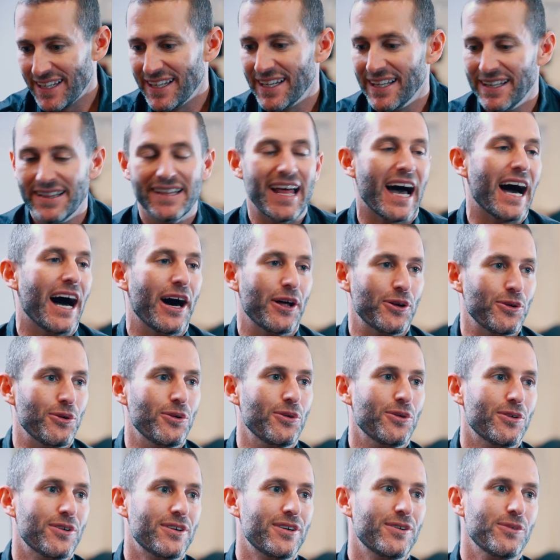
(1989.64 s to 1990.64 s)
in the
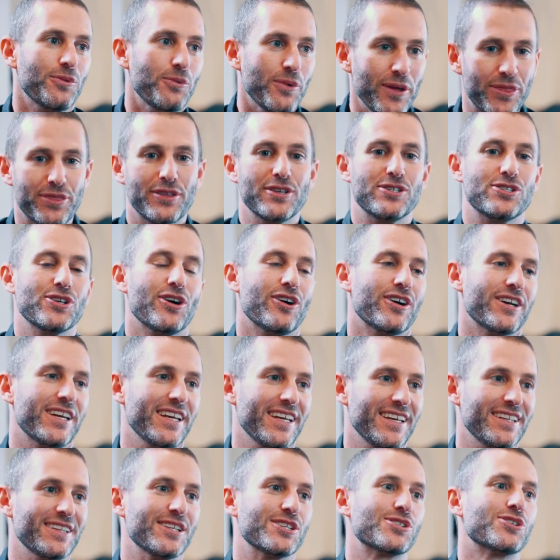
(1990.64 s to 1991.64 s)
huddle with the
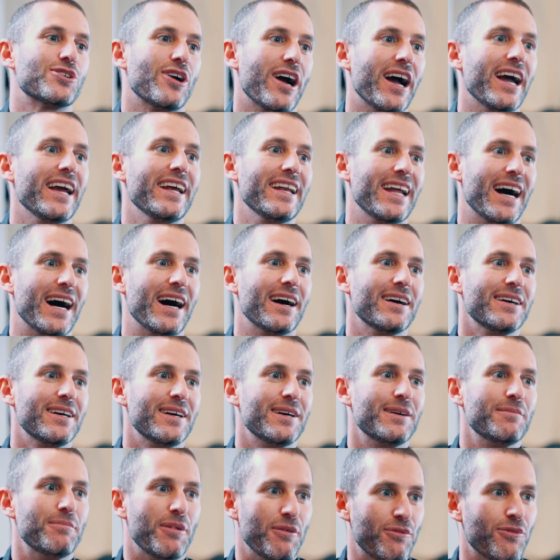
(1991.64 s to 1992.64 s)
jockey and the trainer
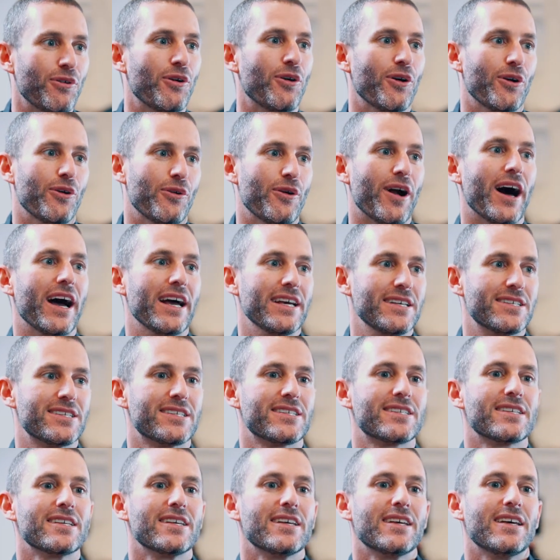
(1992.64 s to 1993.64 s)
before a
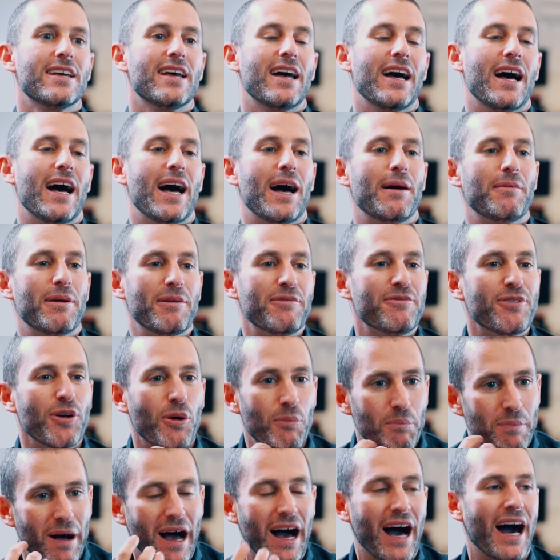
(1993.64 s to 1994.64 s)
race, and
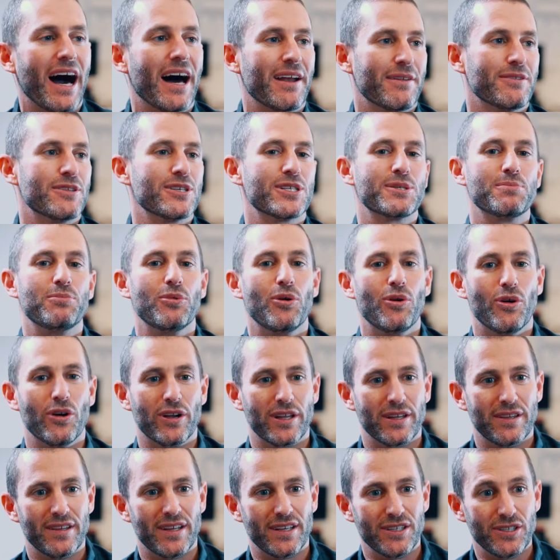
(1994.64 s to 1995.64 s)
feel part of the sport,
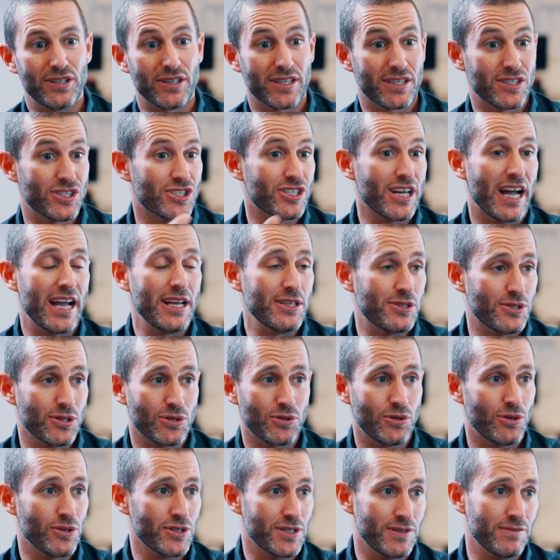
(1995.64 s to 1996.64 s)
and that you can change the
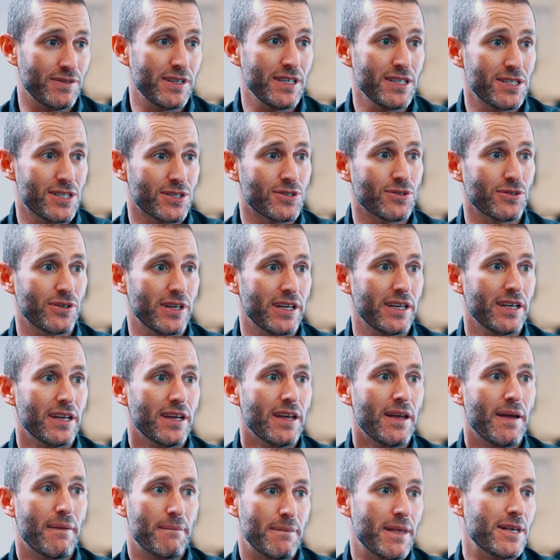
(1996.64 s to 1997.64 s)
course of history
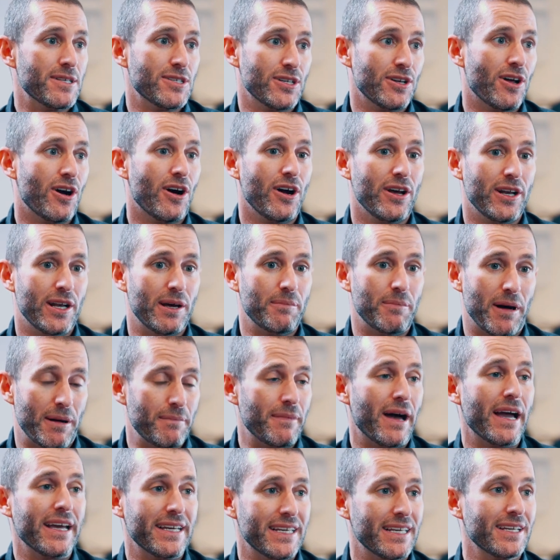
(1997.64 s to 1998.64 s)
as an owner by
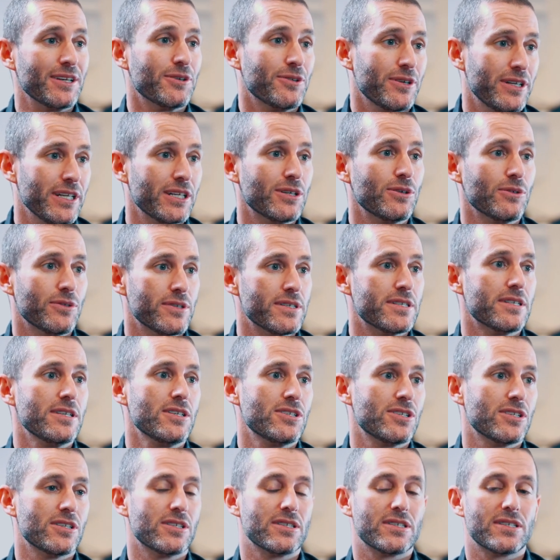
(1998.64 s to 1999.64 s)
making critical
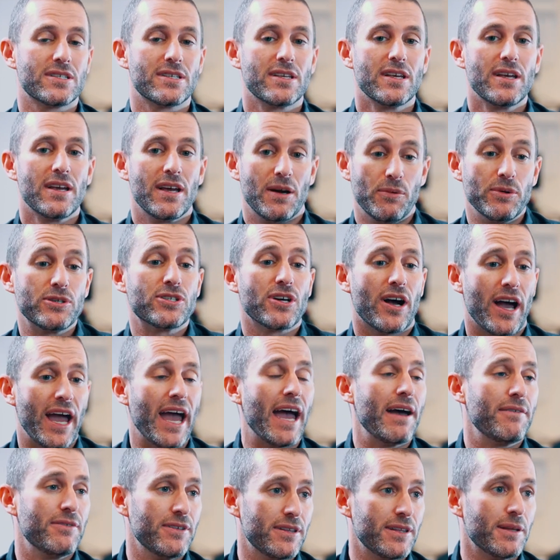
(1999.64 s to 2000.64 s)
decisions, which I
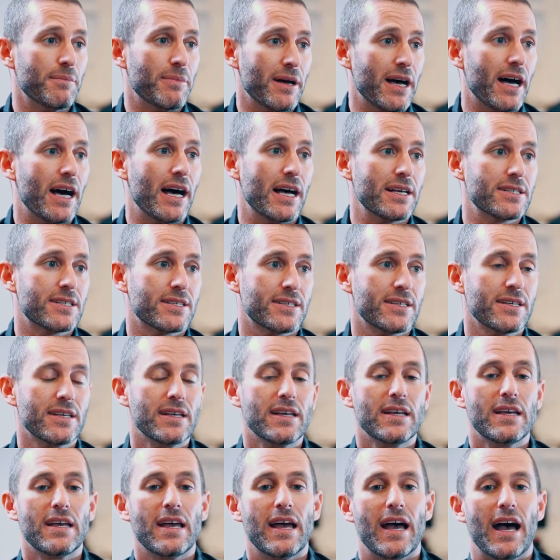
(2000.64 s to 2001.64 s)
have in the past.
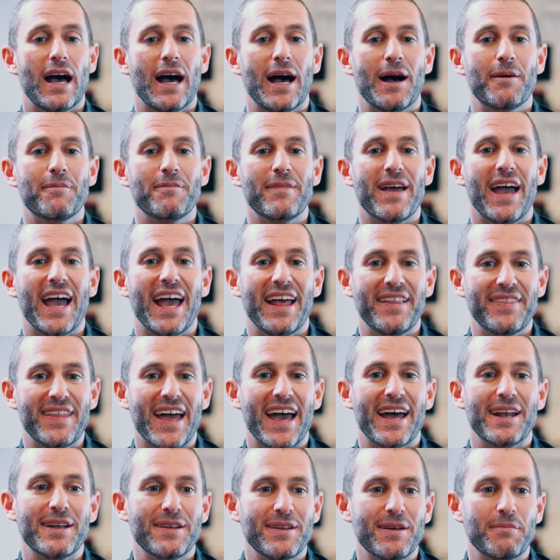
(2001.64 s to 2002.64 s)
And
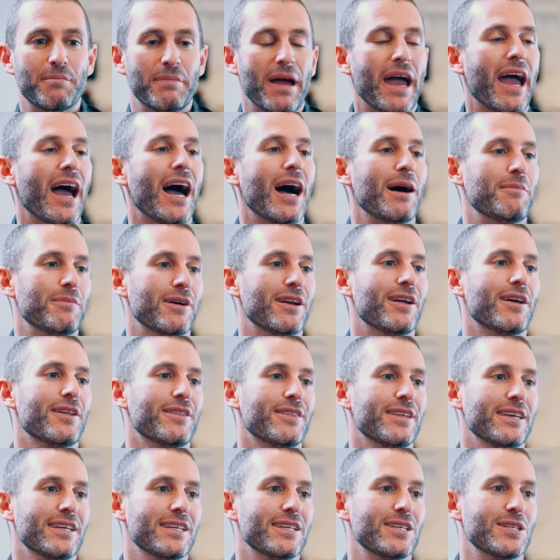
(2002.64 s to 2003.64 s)
that empowerment, I
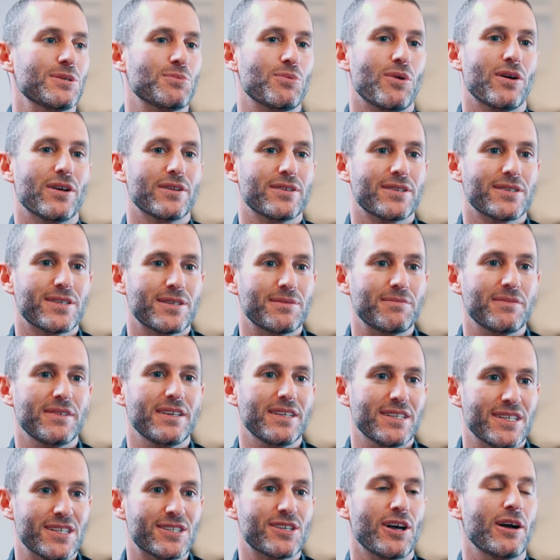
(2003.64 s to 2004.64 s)
think, is what
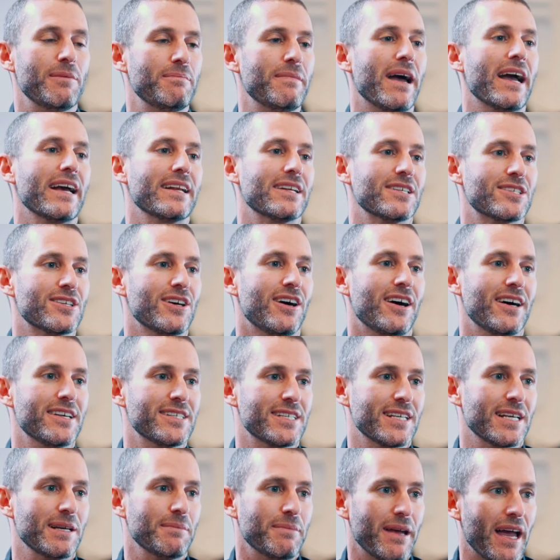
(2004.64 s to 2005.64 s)
is so
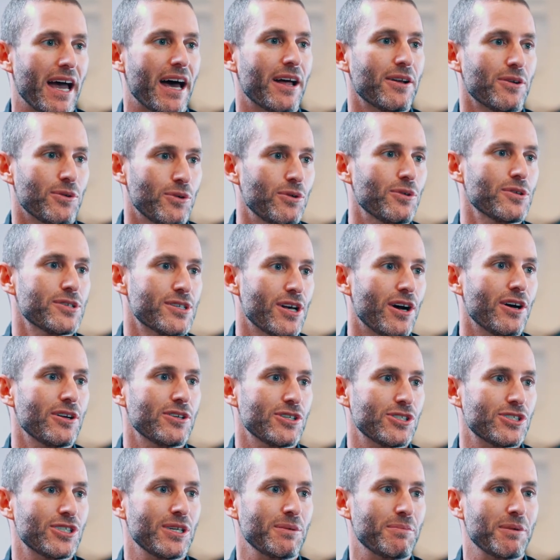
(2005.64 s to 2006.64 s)
magnetizing about horse
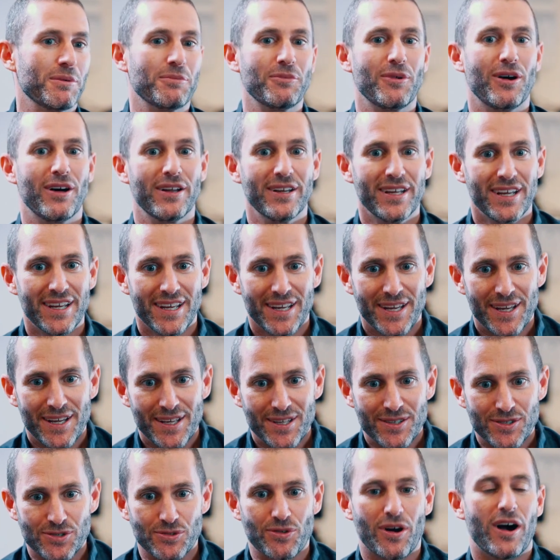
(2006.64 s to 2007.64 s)
ownership, and what
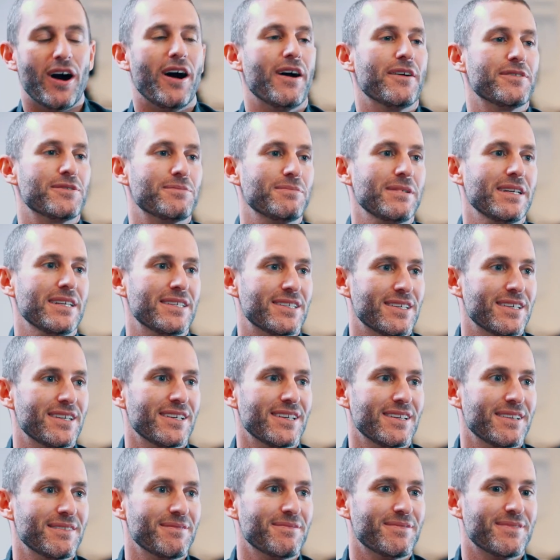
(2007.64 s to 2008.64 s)
drives me
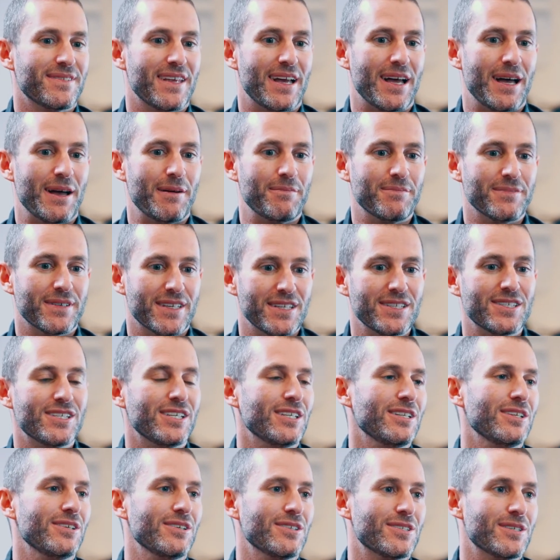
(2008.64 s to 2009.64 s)
to
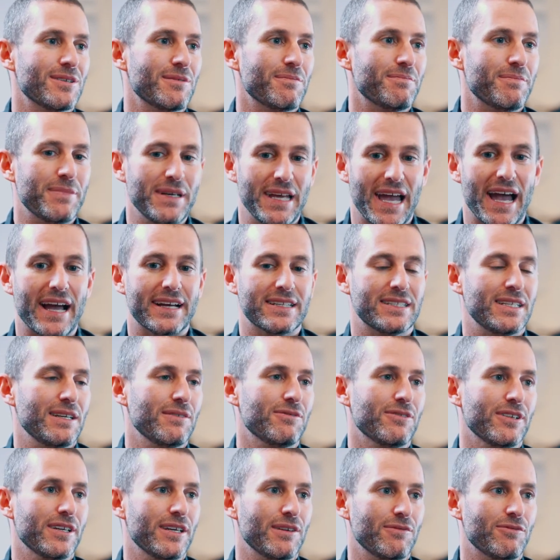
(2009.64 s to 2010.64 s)
continue to be
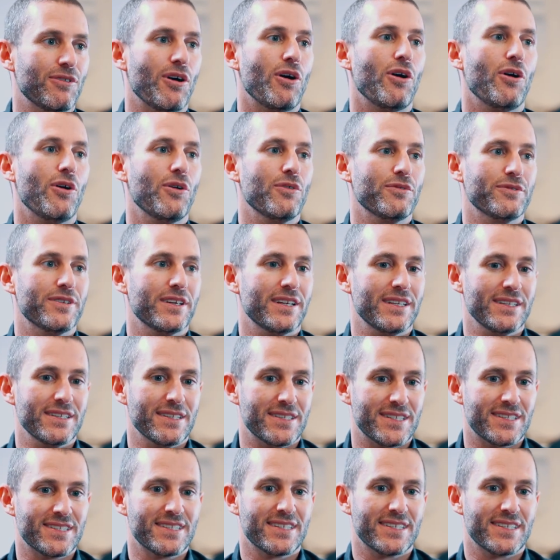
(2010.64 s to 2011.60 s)
actively involved and